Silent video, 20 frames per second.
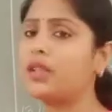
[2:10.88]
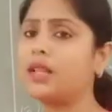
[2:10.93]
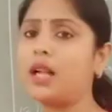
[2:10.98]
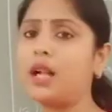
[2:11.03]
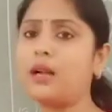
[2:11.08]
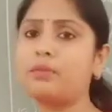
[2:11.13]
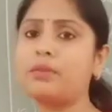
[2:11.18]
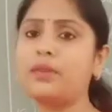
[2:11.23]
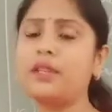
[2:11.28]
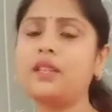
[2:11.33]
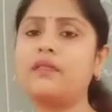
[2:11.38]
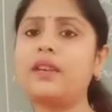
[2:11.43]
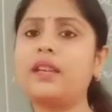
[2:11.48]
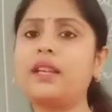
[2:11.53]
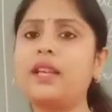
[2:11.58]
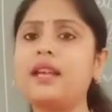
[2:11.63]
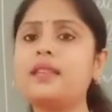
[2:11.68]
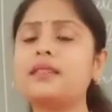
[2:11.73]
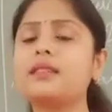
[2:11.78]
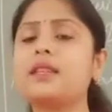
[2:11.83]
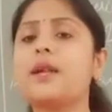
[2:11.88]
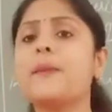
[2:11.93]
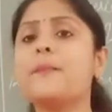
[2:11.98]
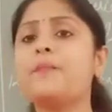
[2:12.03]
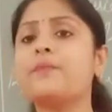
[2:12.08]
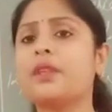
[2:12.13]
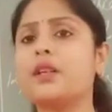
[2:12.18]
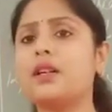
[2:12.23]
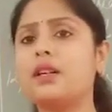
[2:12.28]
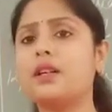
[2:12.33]
company, whereas
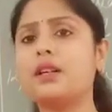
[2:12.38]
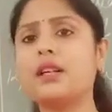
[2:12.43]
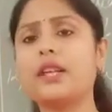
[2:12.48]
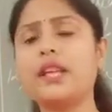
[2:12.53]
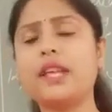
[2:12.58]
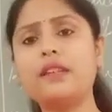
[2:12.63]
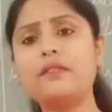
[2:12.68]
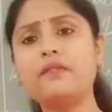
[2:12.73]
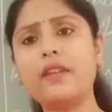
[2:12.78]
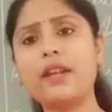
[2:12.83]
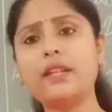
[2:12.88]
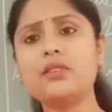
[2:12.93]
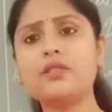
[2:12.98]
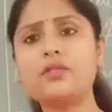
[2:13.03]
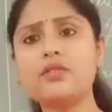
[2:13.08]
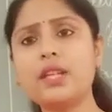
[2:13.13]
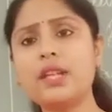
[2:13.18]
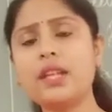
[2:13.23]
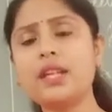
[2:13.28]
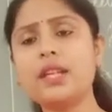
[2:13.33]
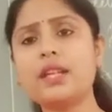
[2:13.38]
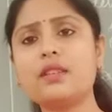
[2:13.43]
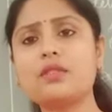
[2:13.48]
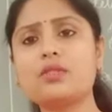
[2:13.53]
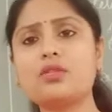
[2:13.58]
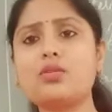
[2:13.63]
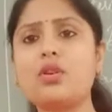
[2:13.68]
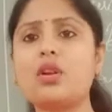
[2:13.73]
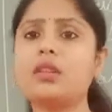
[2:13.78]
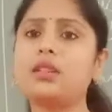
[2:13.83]
inventory
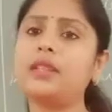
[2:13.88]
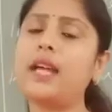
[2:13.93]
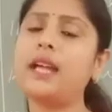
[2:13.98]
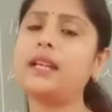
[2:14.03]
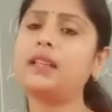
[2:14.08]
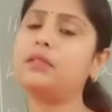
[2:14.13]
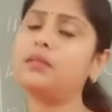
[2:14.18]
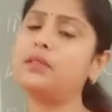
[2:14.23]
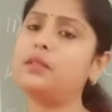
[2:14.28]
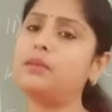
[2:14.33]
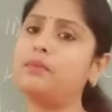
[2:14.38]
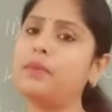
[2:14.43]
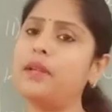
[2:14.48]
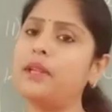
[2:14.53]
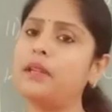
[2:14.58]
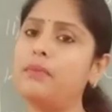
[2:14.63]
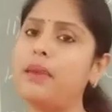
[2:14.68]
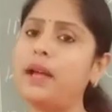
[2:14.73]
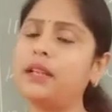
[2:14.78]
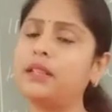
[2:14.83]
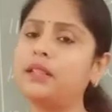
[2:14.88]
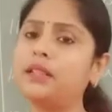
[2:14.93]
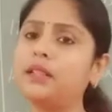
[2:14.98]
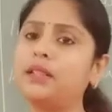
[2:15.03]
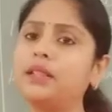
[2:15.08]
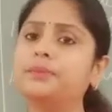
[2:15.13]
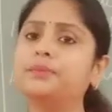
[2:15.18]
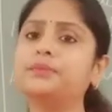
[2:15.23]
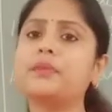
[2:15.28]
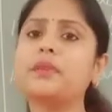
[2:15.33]
is not that big
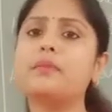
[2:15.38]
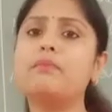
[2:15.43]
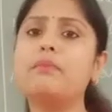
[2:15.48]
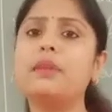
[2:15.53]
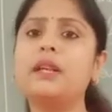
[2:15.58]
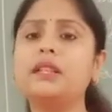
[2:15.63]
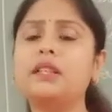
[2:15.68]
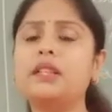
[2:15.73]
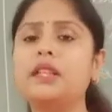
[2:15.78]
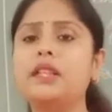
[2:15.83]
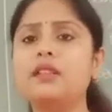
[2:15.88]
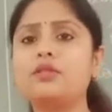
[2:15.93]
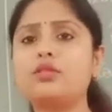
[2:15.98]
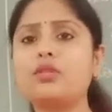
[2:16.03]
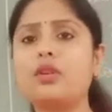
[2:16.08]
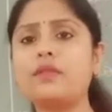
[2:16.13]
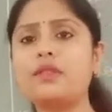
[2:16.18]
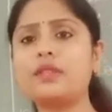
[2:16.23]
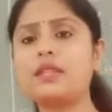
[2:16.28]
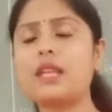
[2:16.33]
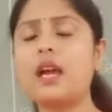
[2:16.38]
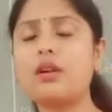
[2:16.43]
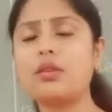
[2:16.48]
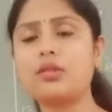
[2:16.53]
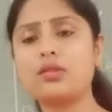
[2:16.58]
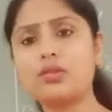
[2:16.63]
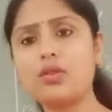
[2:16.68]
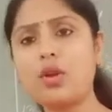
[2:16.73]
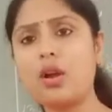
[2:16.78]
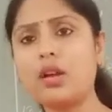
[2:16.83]
matter. Maintenance of
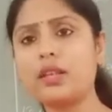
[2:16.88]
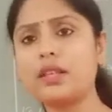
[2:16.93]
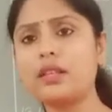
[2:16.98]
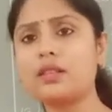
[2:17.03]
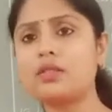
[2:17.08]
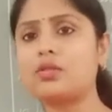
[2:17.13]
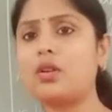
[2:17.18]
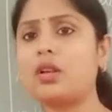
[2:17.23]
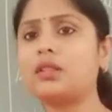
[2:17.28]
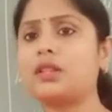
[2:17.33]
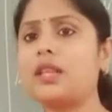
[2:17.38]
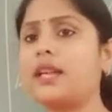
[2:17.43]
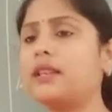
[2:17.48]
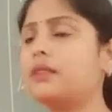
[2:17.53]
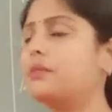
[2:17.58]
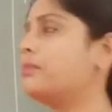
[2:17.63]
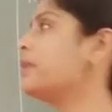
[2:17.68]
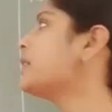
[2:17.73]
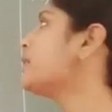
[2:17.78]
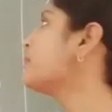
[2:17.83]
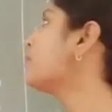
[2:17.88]
stock is not that big